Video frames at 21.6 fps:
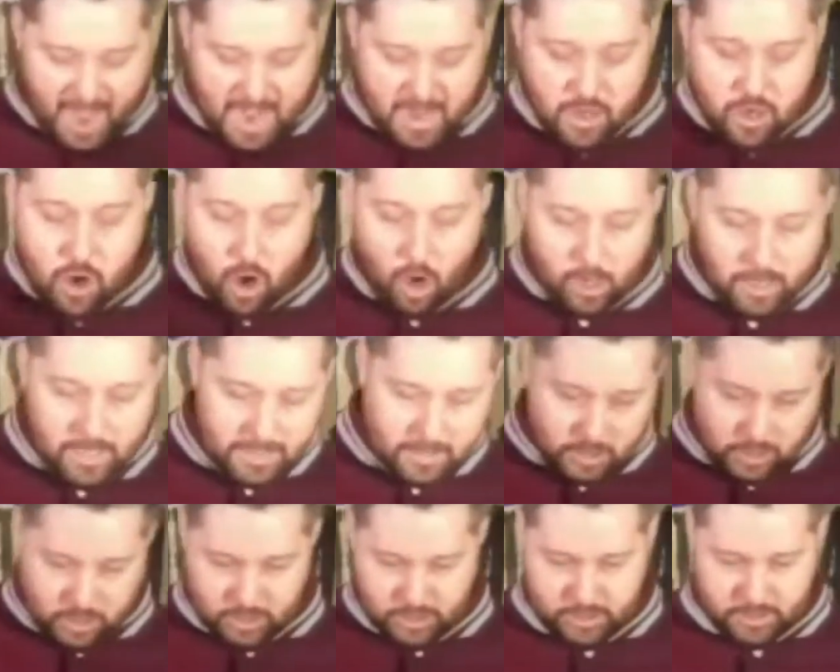
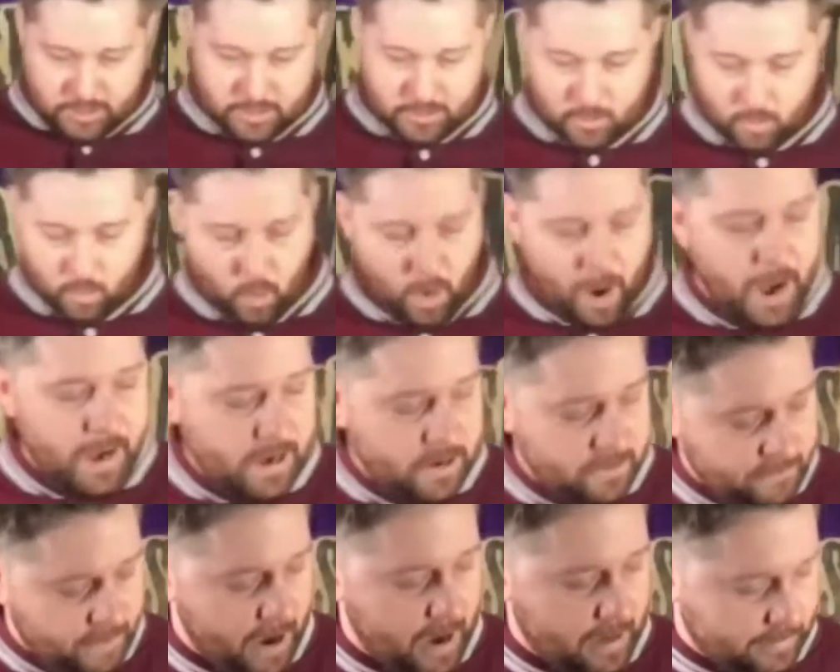acknowledge where
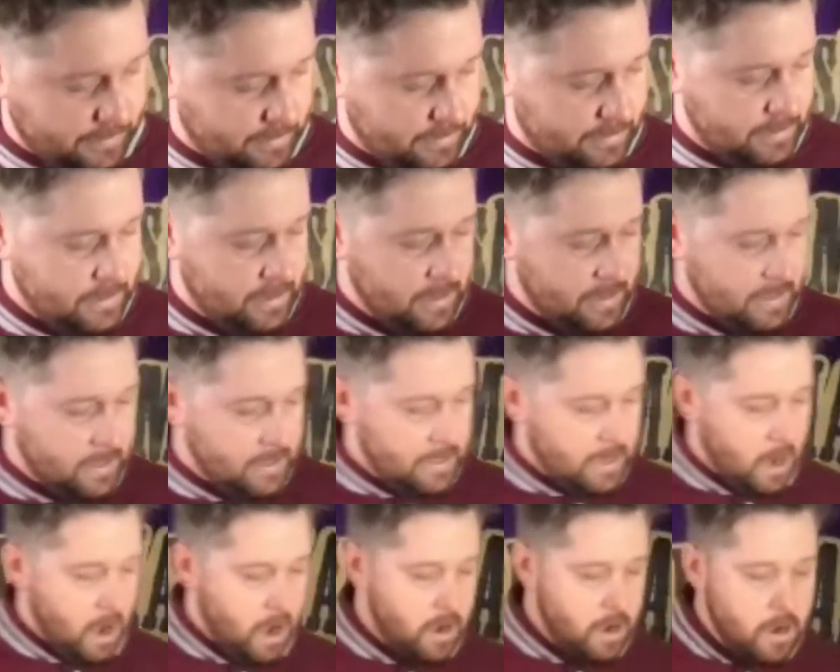you're at
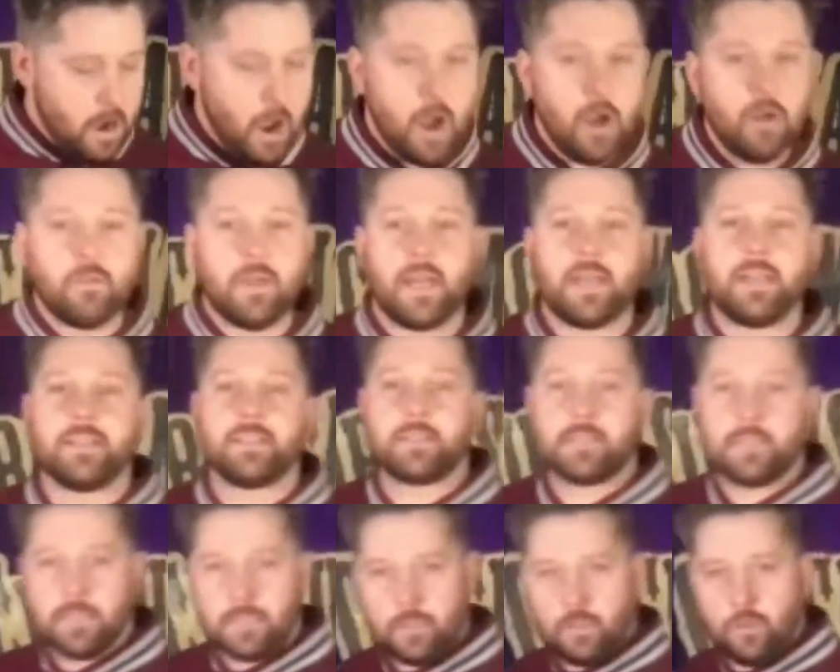and know that it's
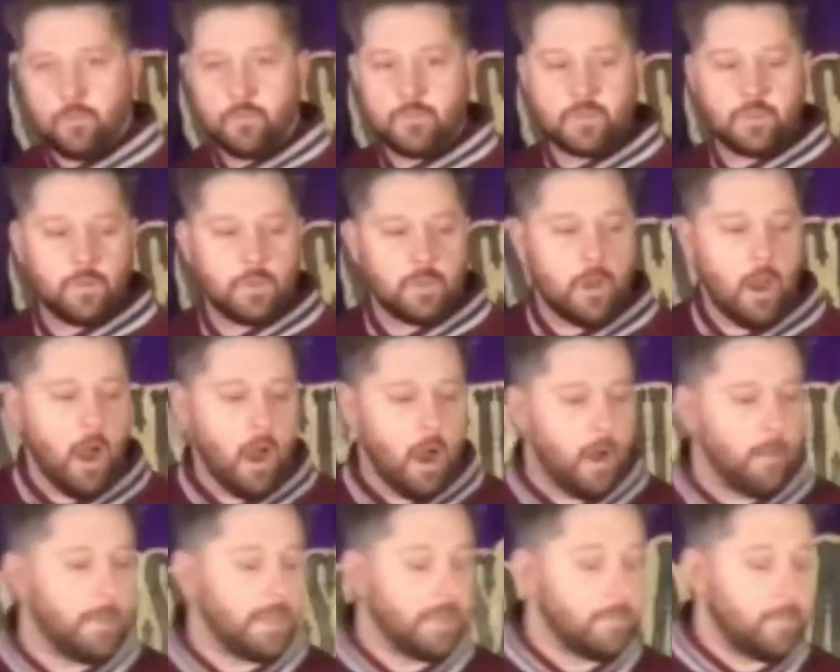going to come to a
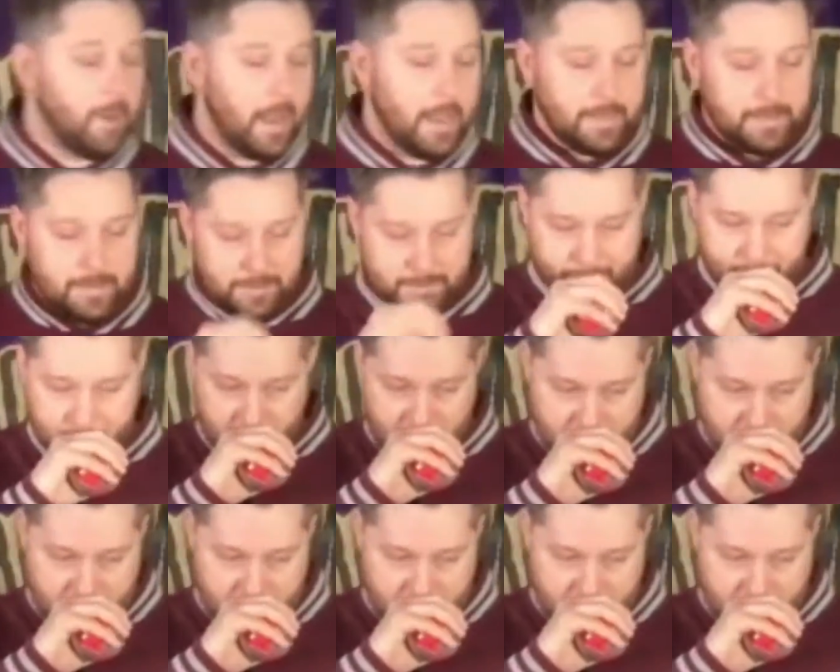calming place.